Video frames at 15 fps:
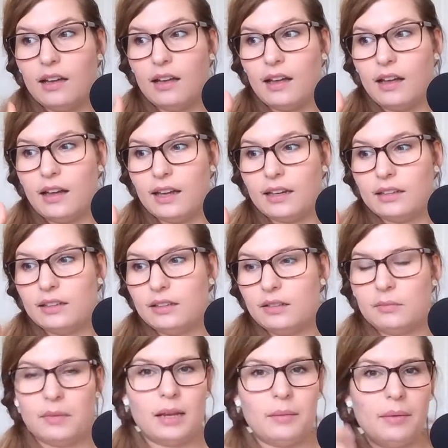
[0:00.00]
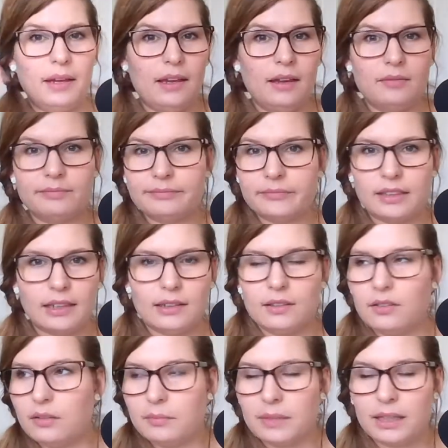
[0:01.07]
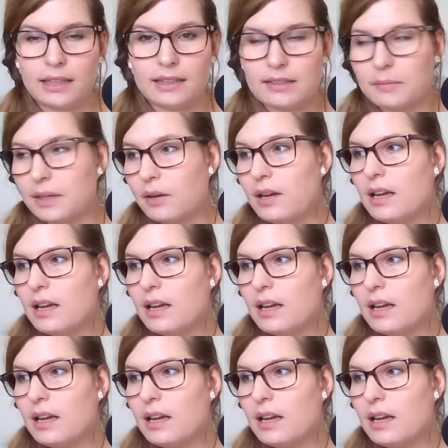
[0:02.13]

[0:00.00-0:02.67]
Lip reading: and maybe, I don't know, I'm making this up now.